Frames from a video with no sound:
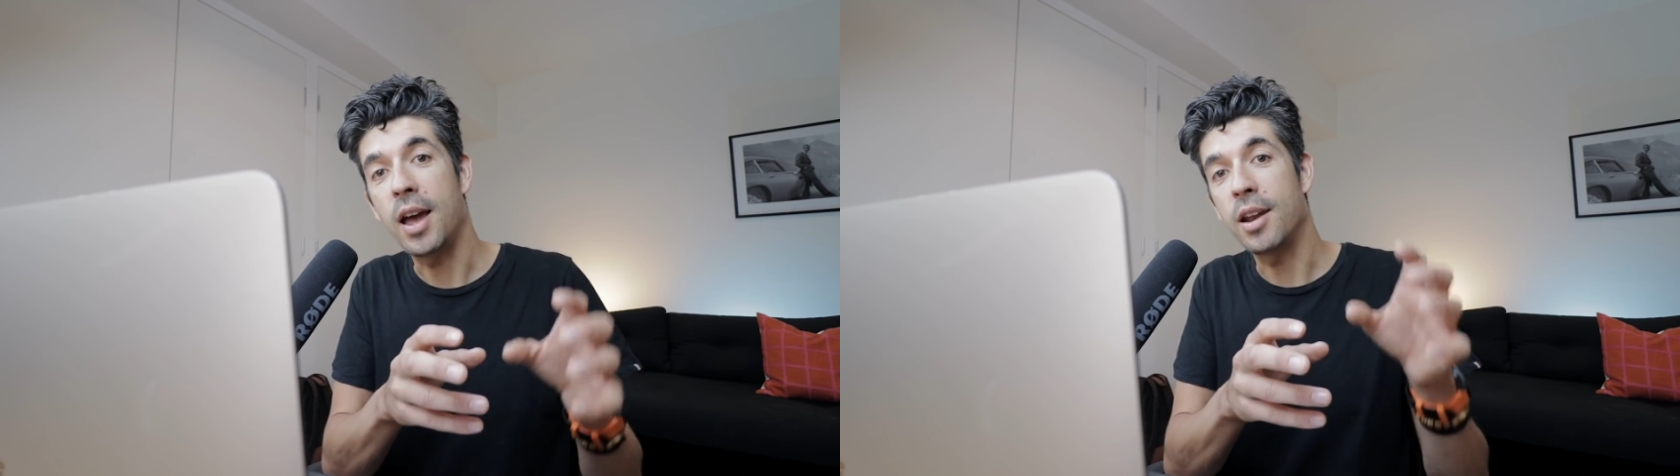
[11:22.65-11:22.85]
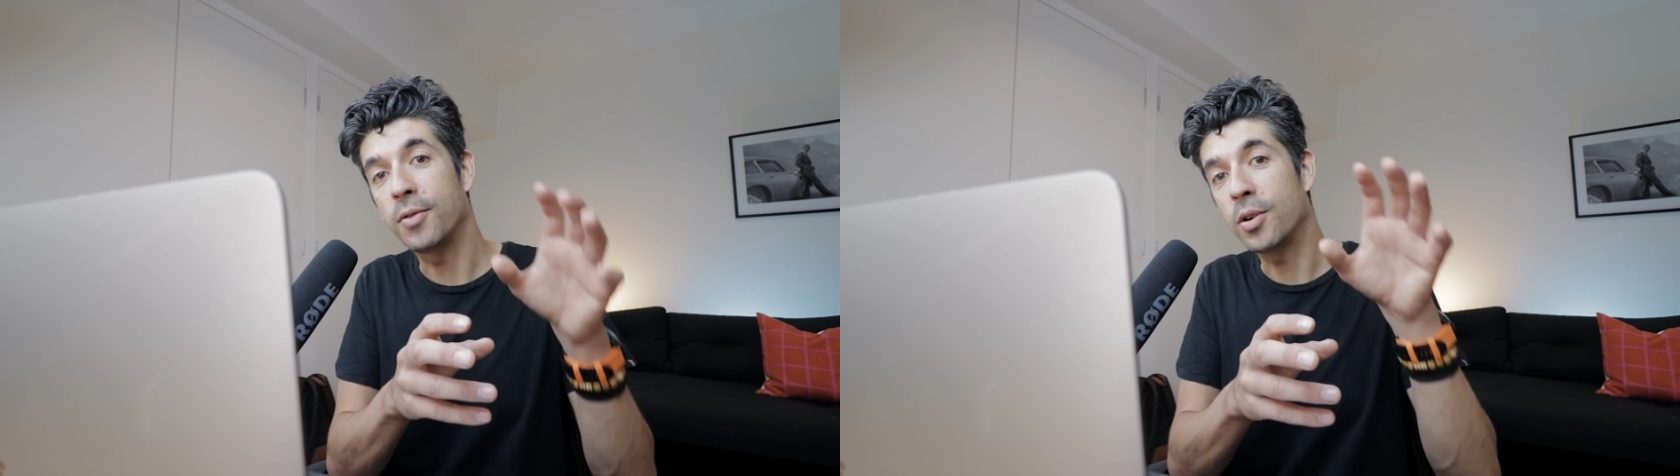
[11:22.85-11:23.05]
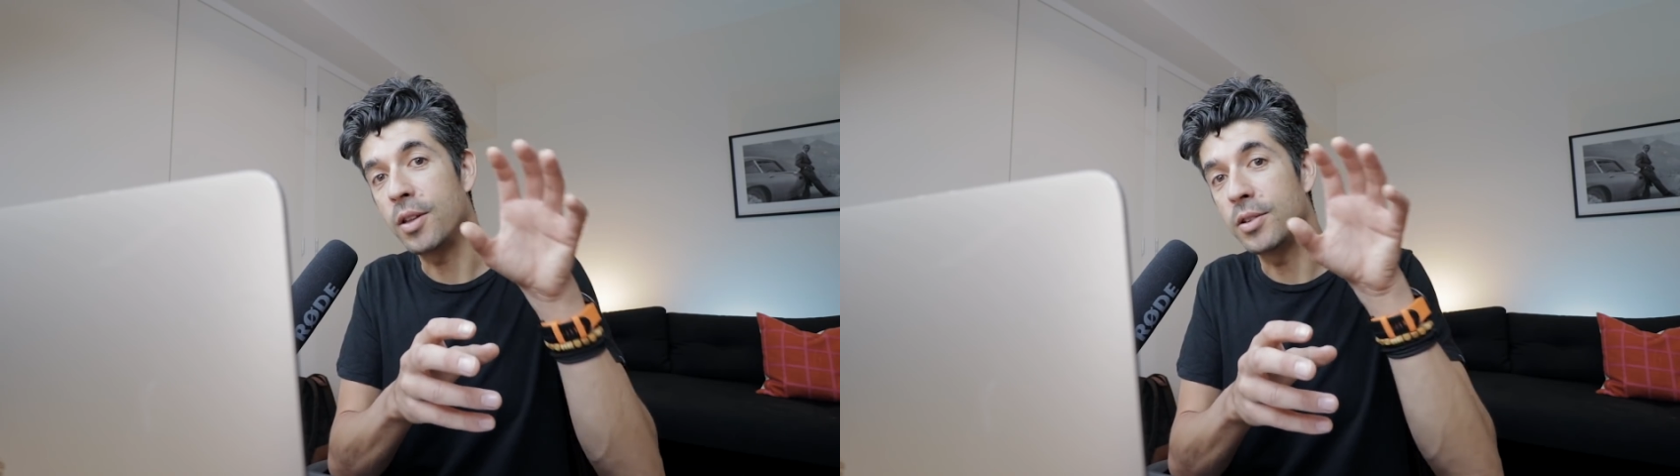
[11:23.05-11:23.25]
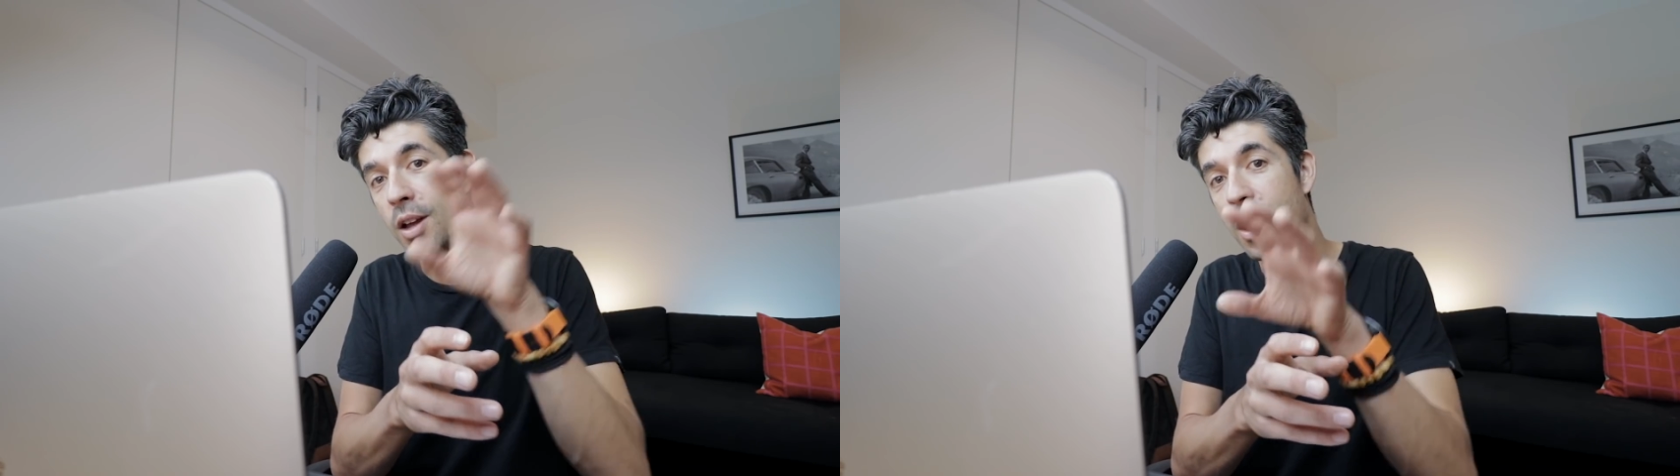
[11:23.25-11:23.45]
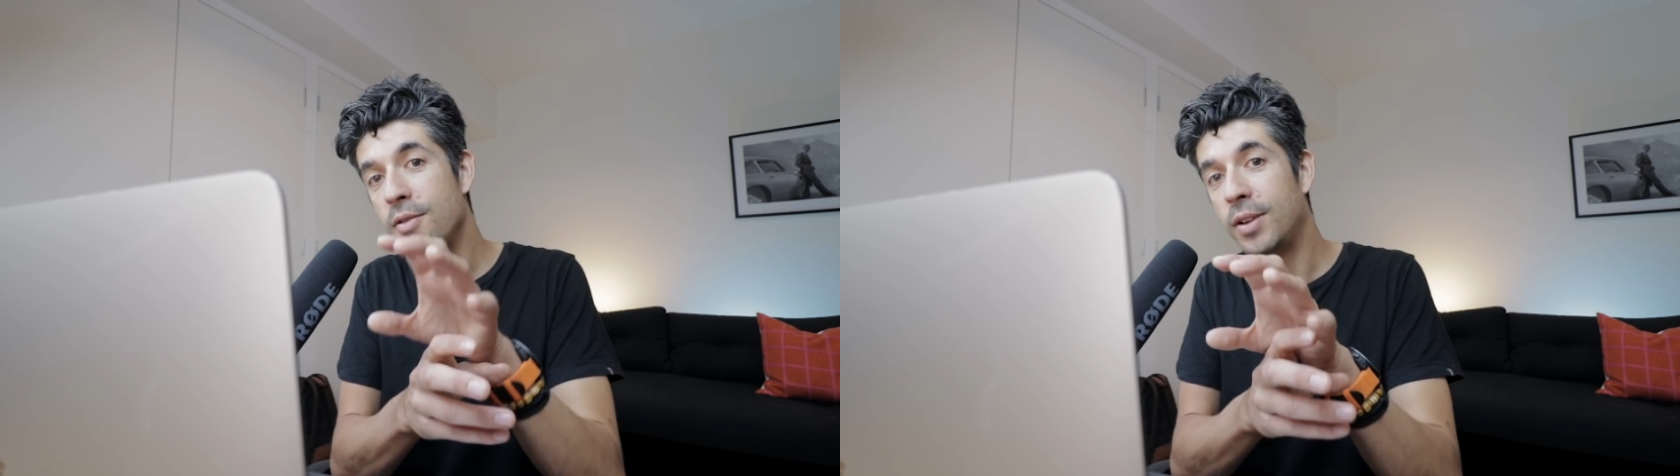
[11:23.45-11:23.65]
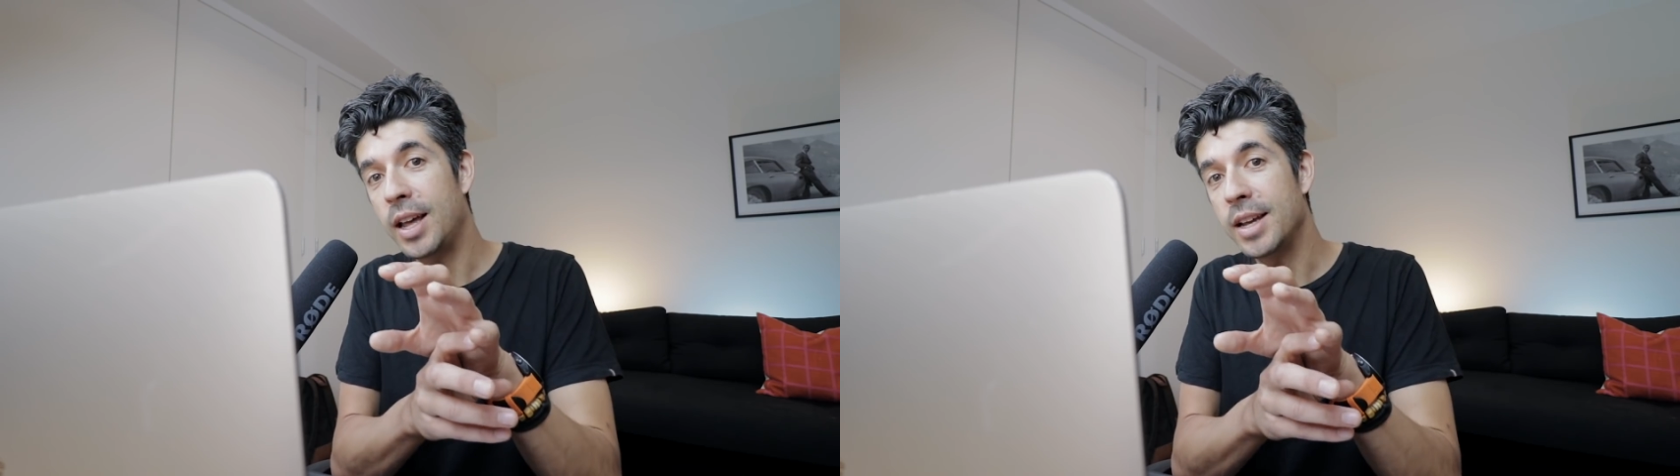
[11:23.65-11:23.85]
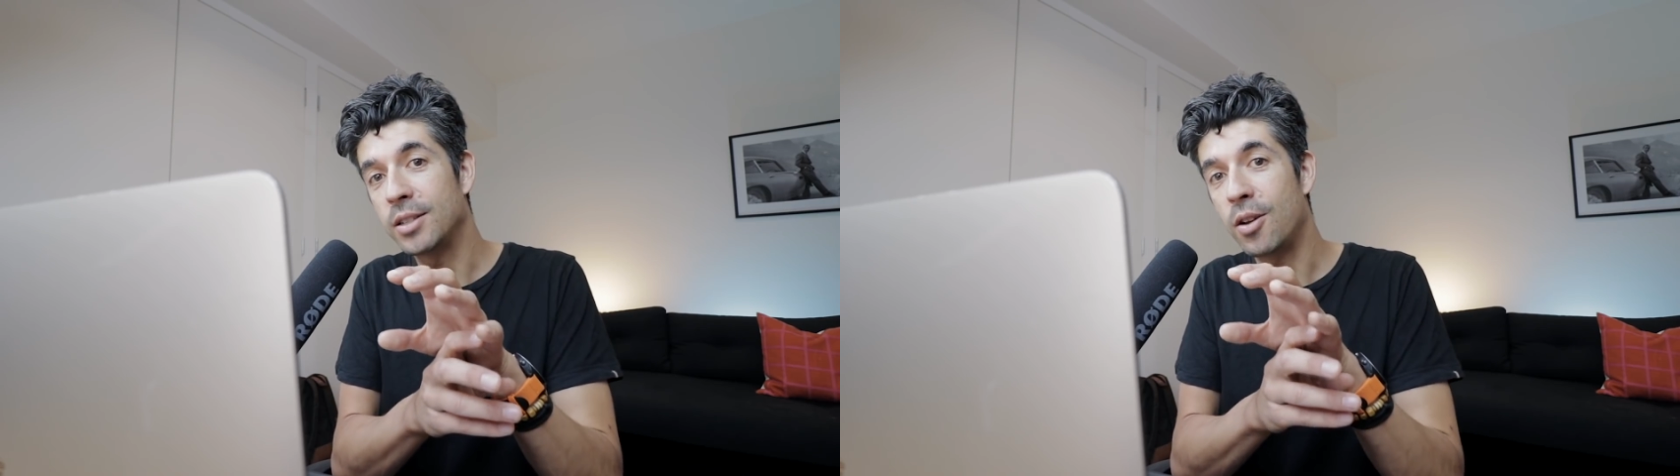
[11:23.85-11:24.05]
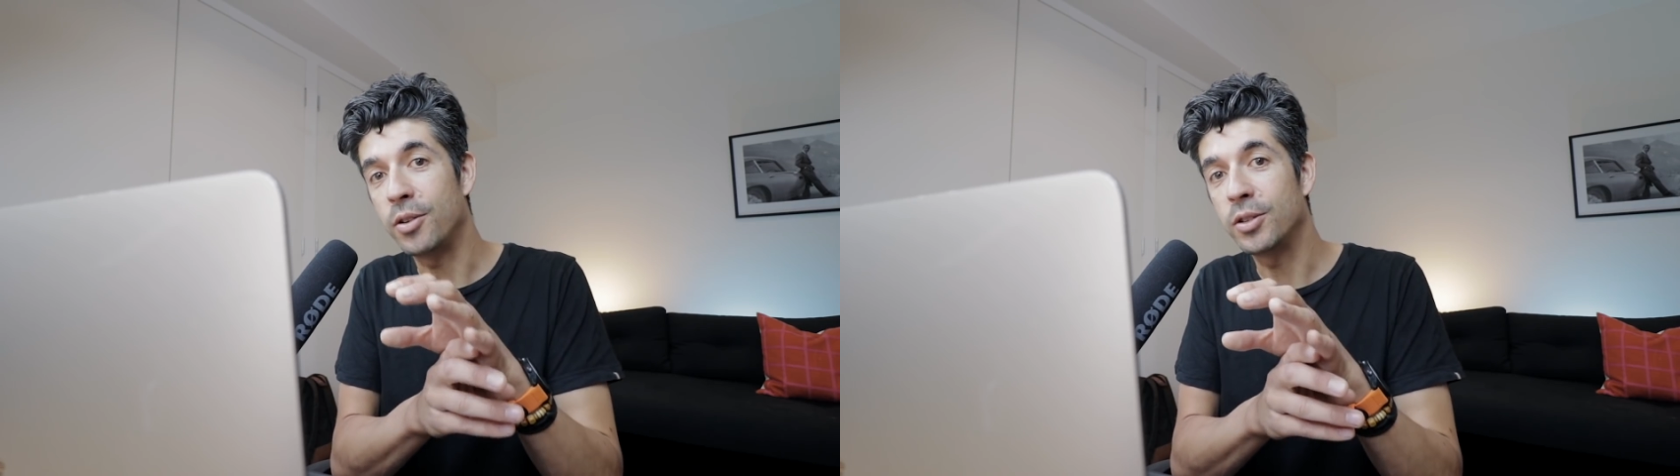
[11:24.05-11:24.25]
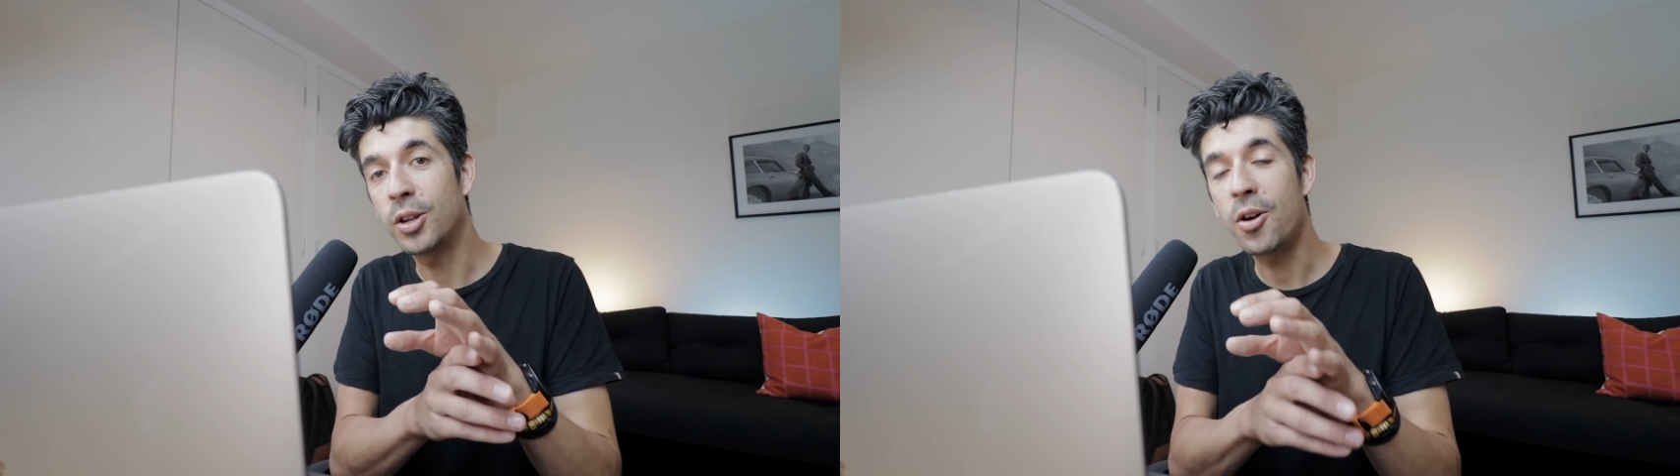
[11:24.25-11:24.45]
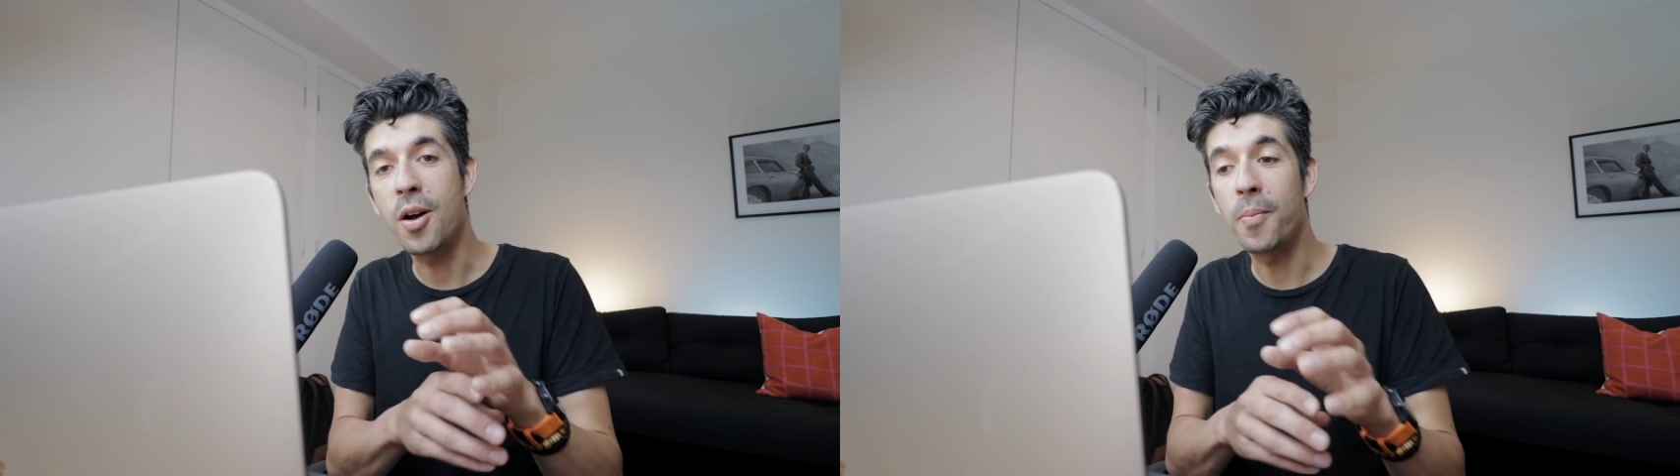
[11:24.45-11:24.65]
and I've got those overlays on
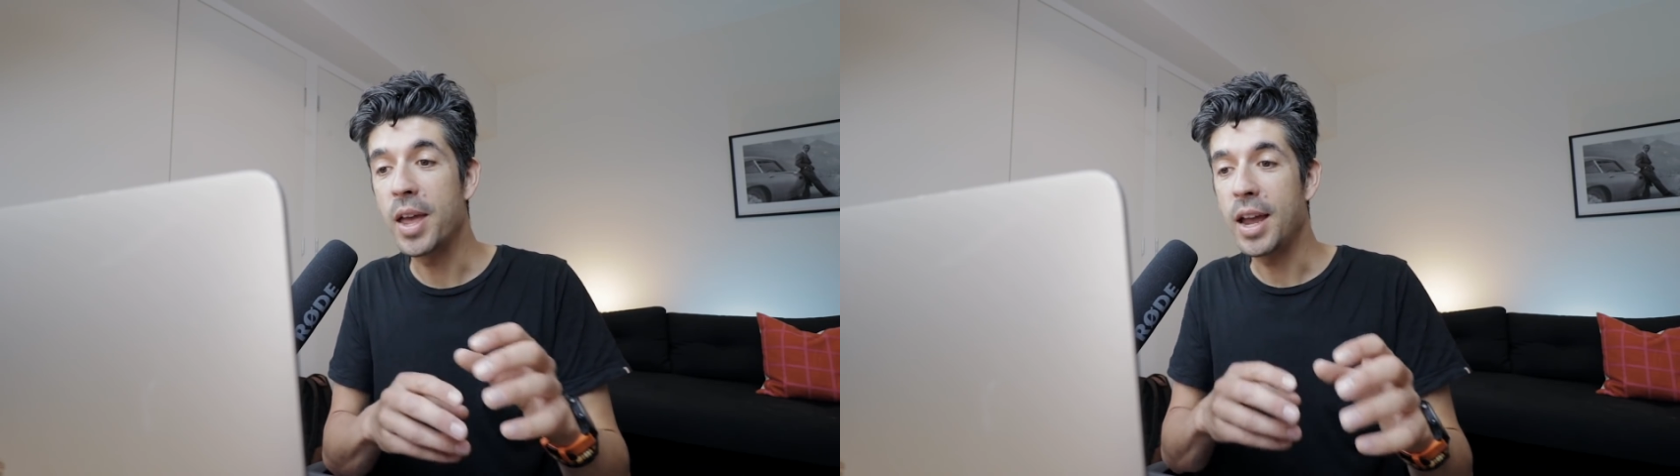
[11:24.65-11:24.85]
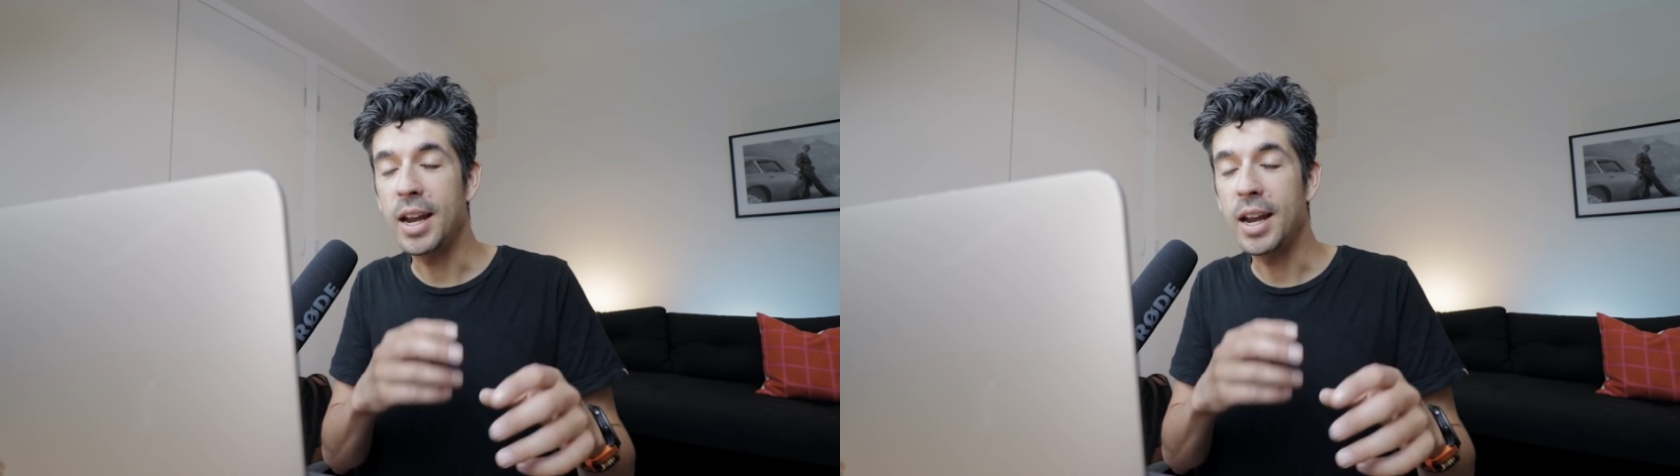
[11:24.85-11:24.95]
top,